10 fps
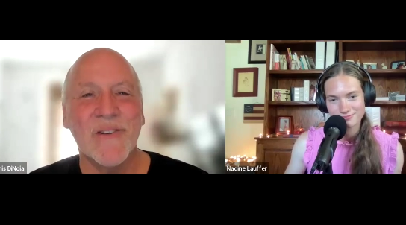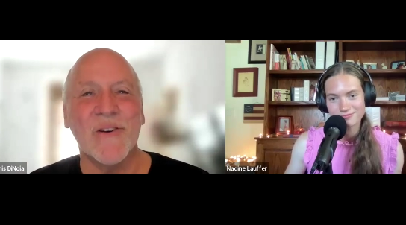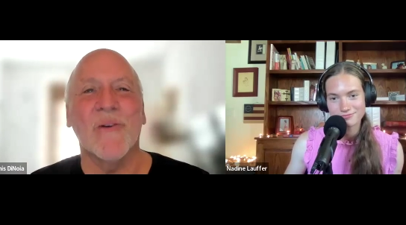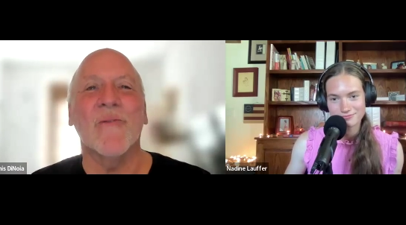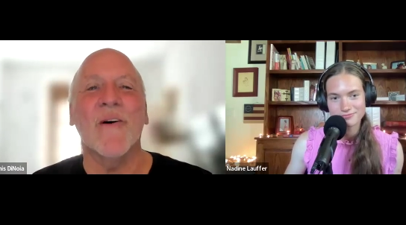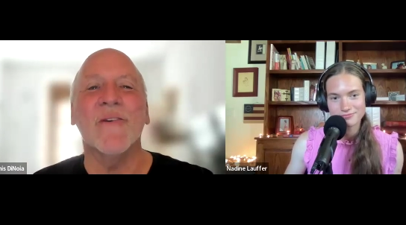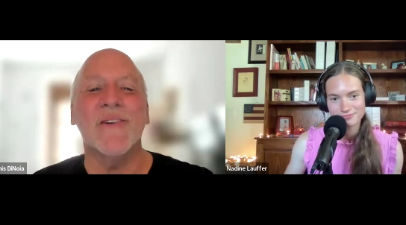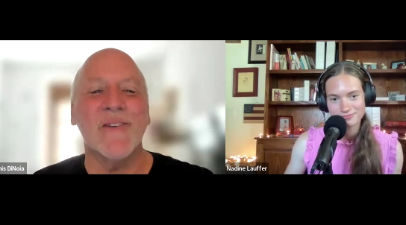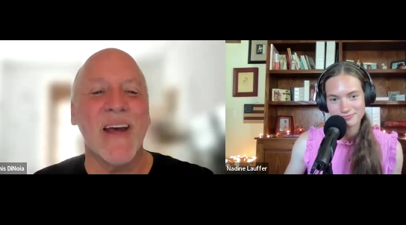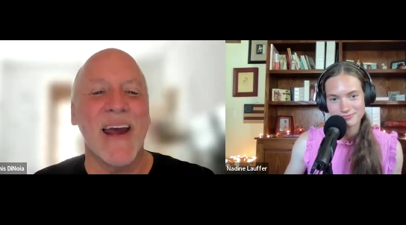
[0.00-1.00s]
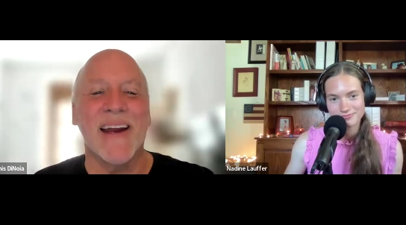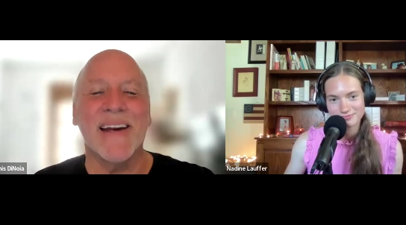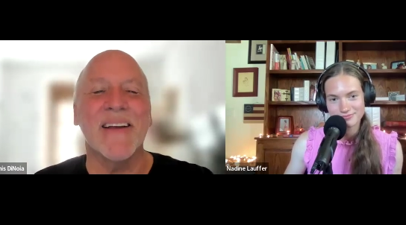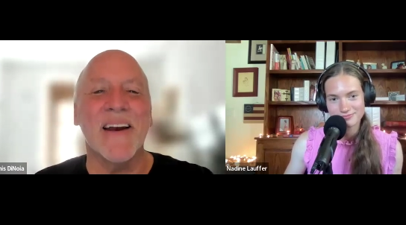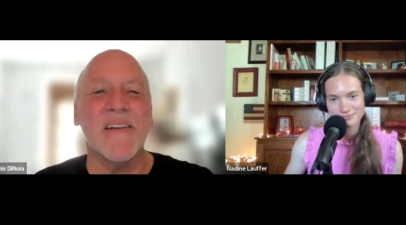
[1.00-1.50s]
Speaker 1: So, what would you say?
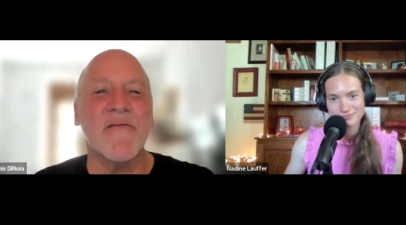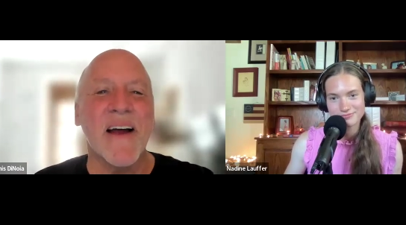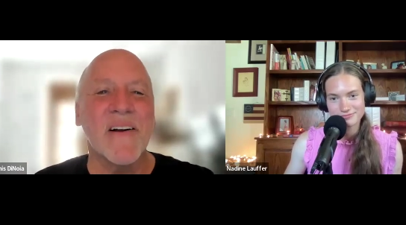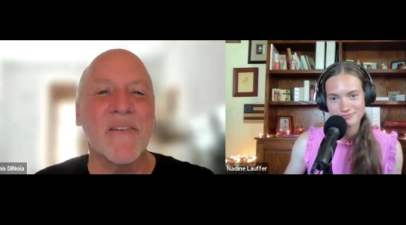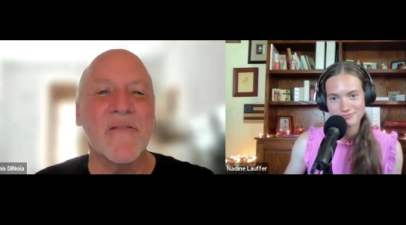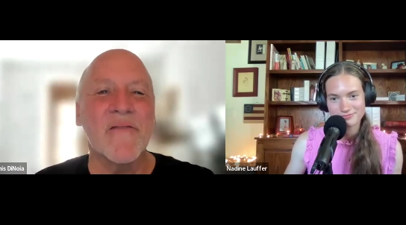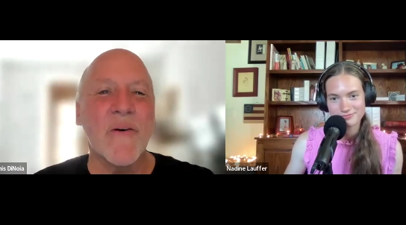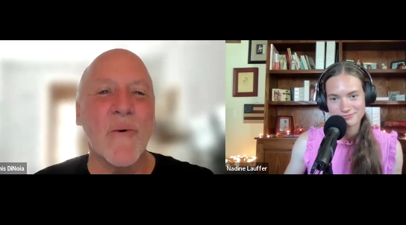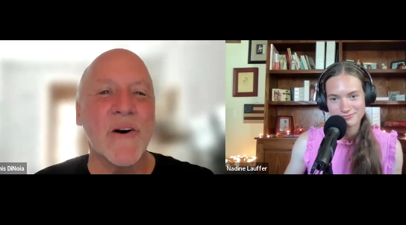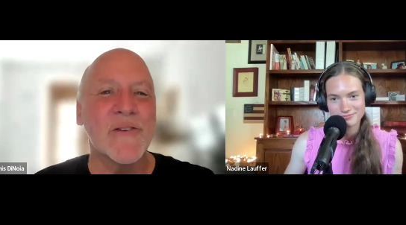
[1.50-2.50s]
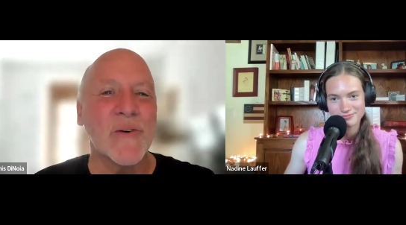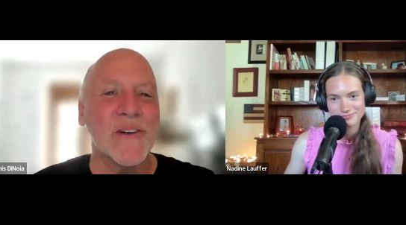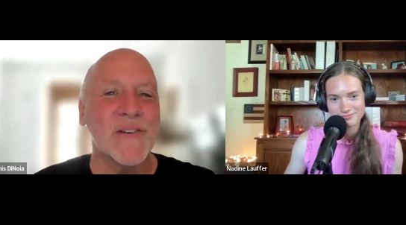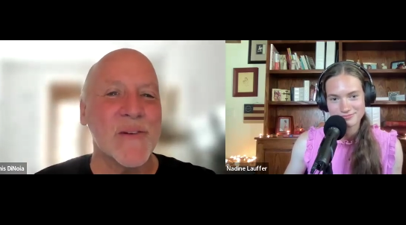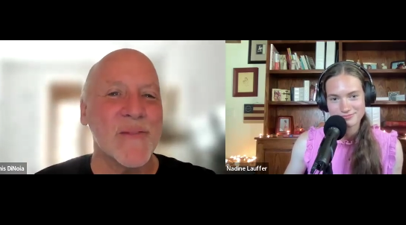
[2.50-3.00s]
Any any final words of
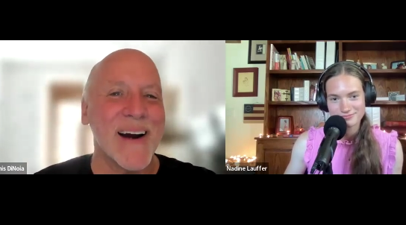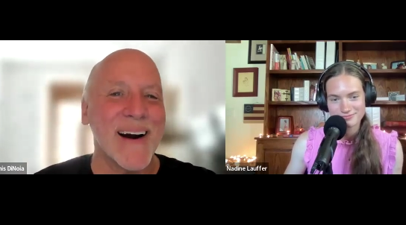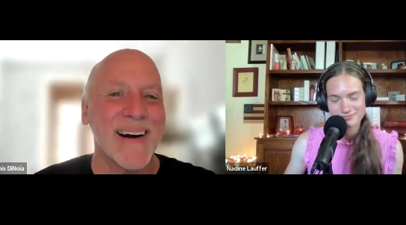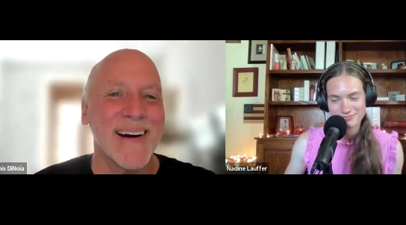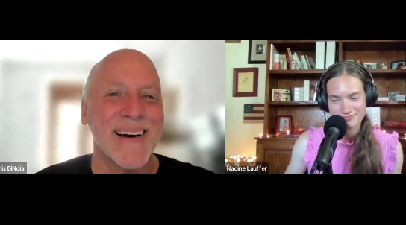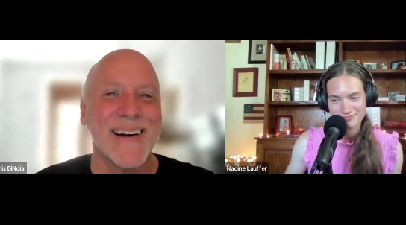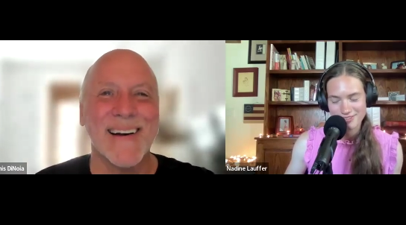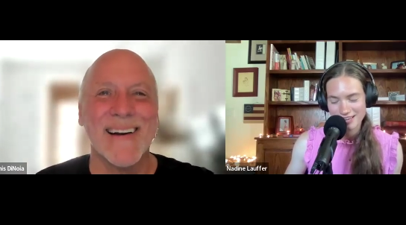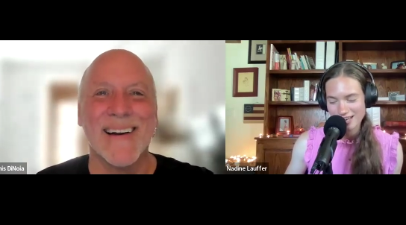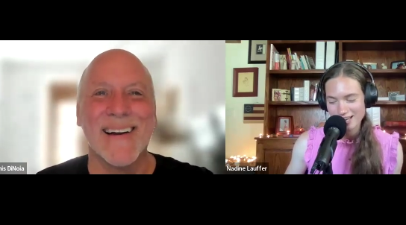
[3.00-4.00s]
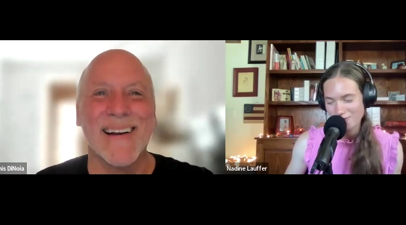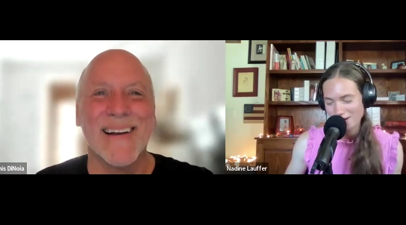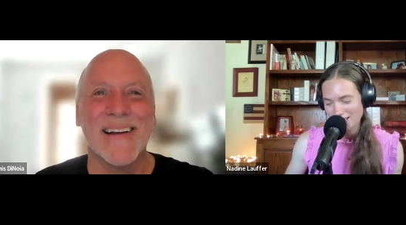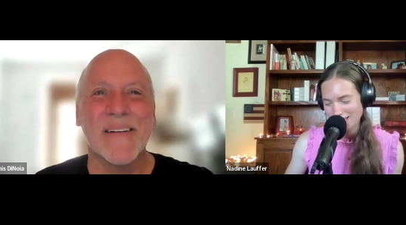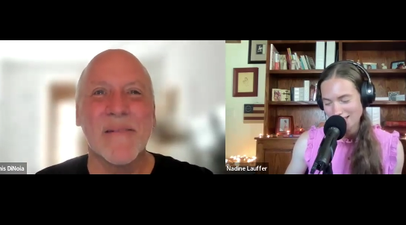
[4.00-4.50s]
wisdom there?
Speaker 2: Well,
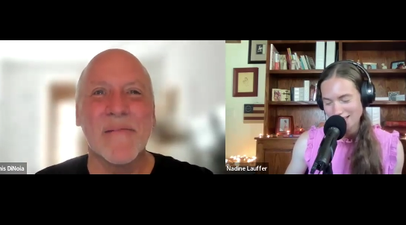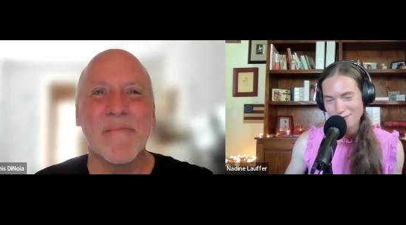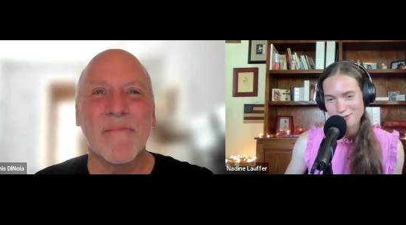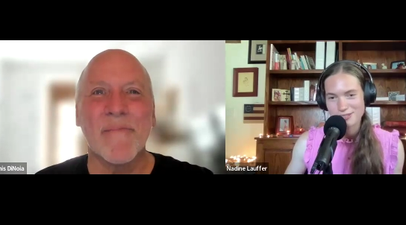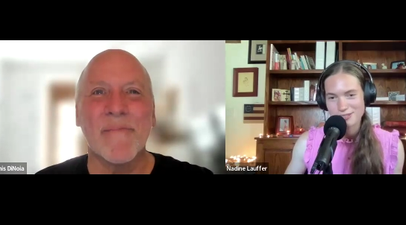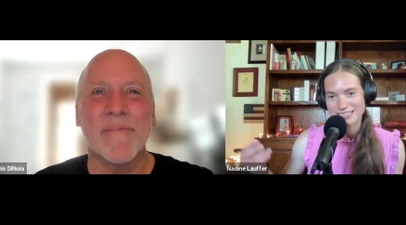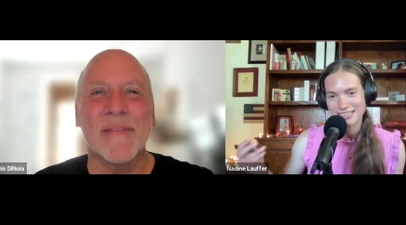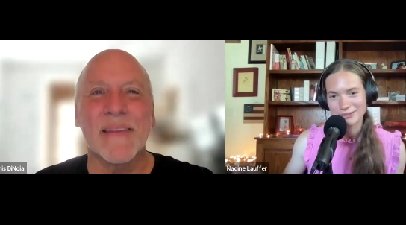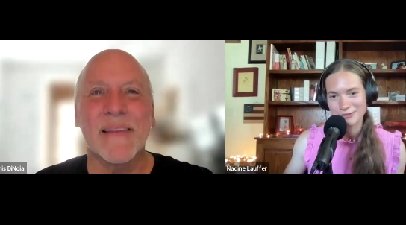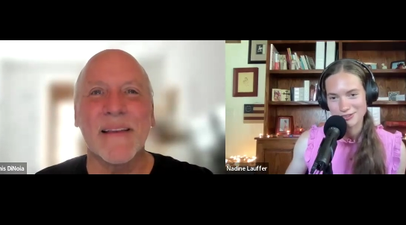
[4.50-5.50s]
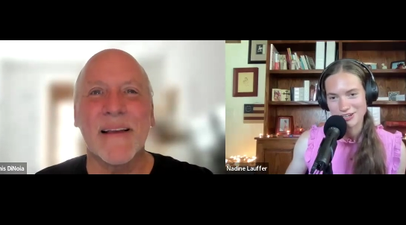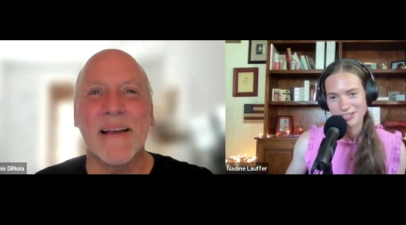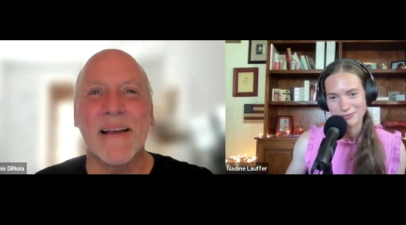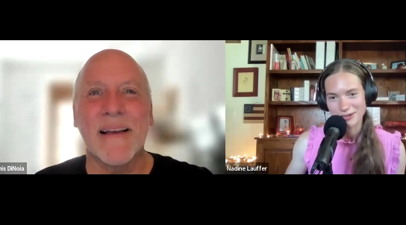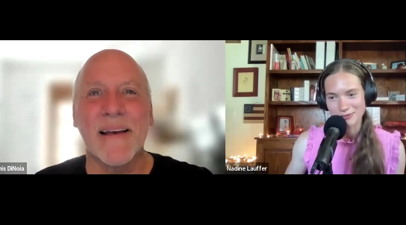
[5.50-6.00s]
I think it was exactly what you
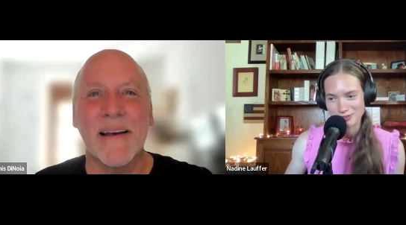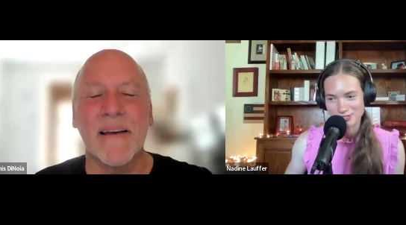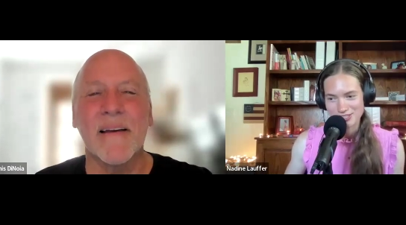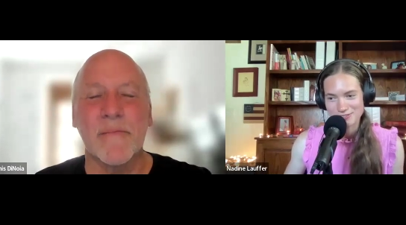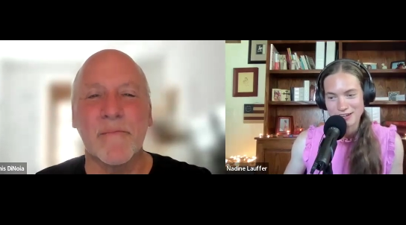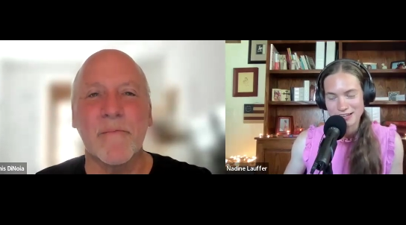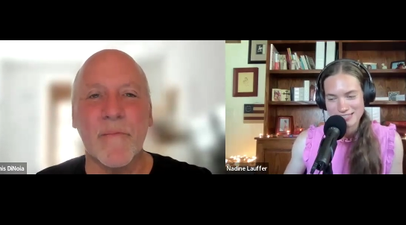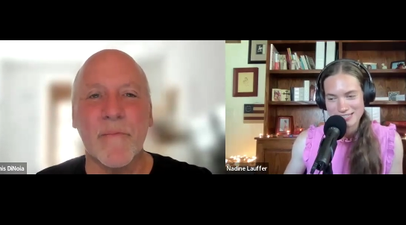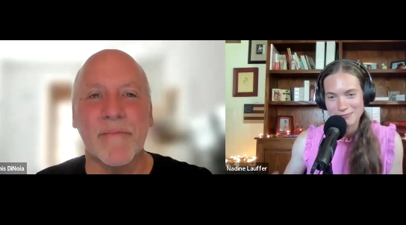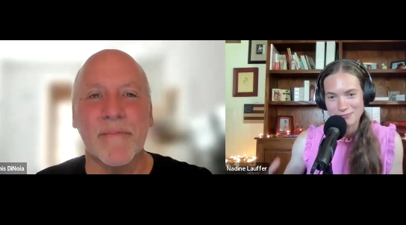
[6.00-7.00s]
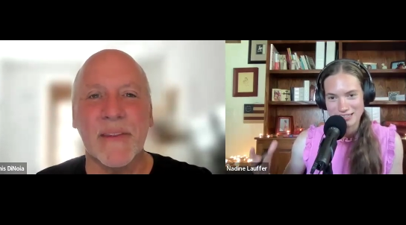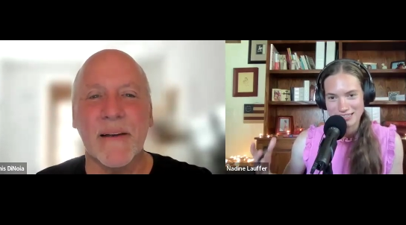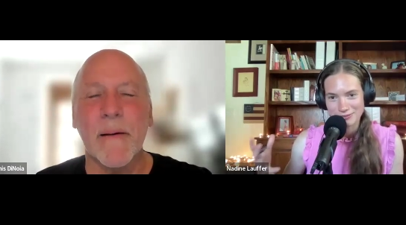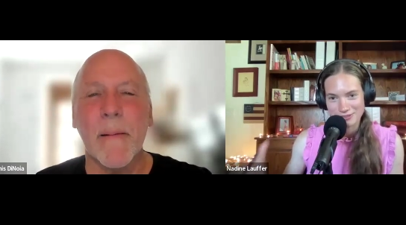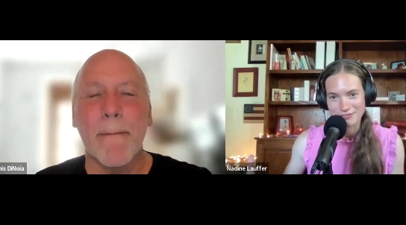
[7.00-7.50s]
talked about, which is find something
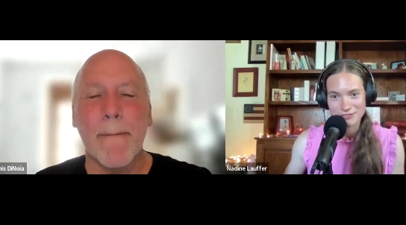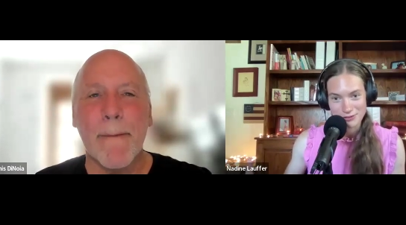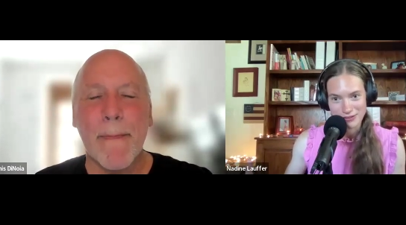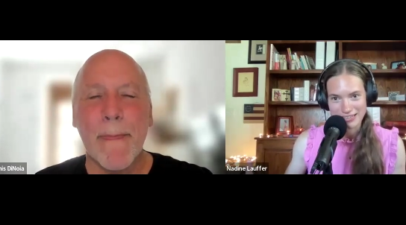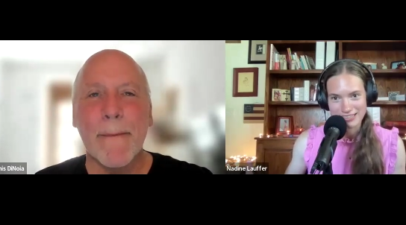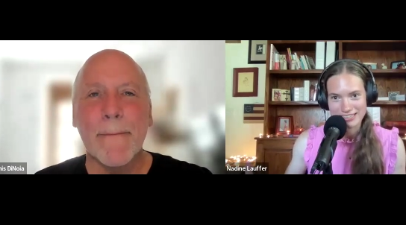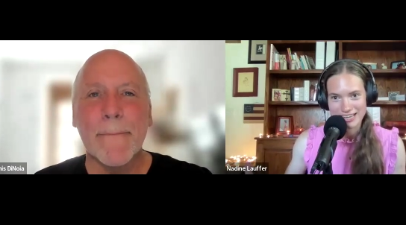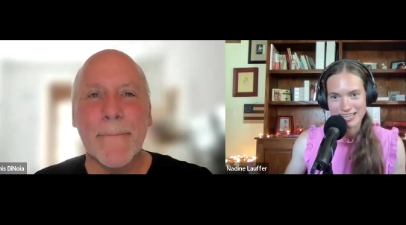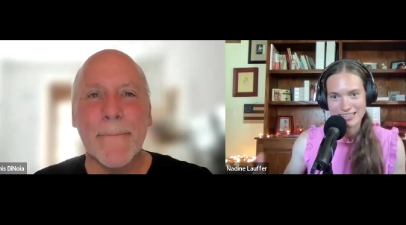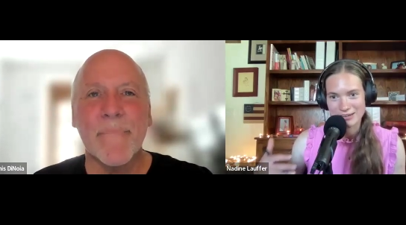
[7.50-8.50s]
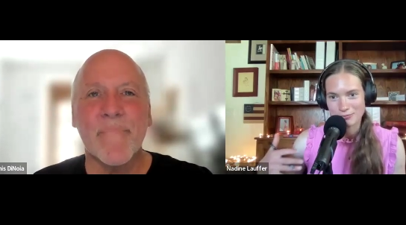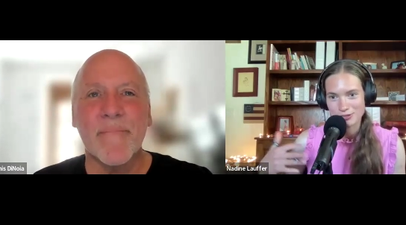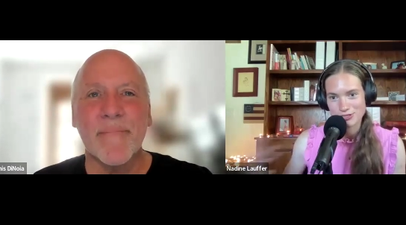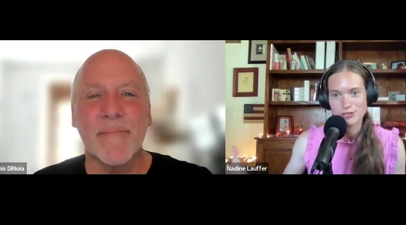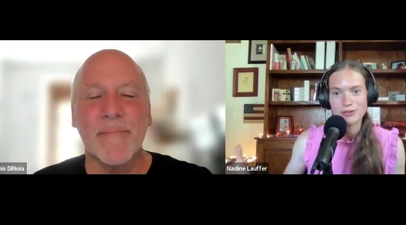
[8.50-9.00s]
you love doing and then
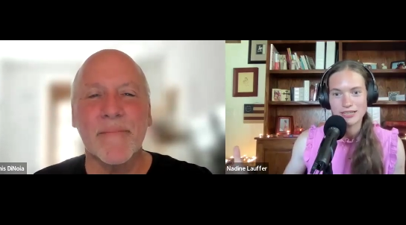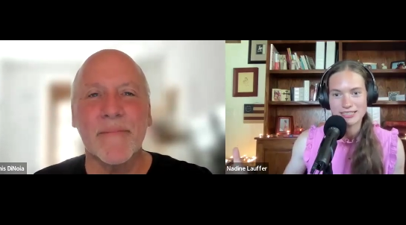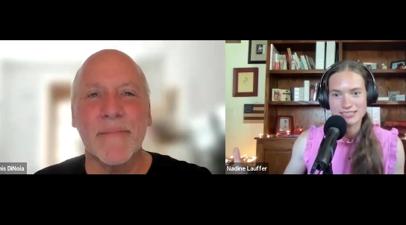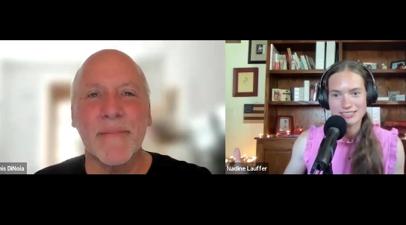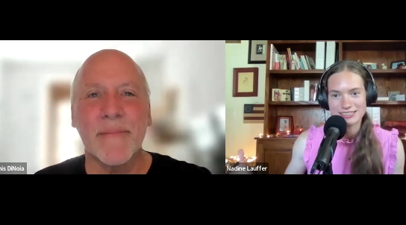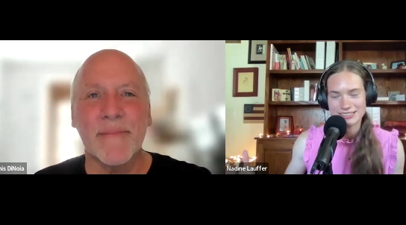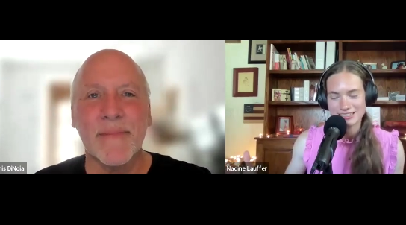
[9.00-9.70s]
pursue it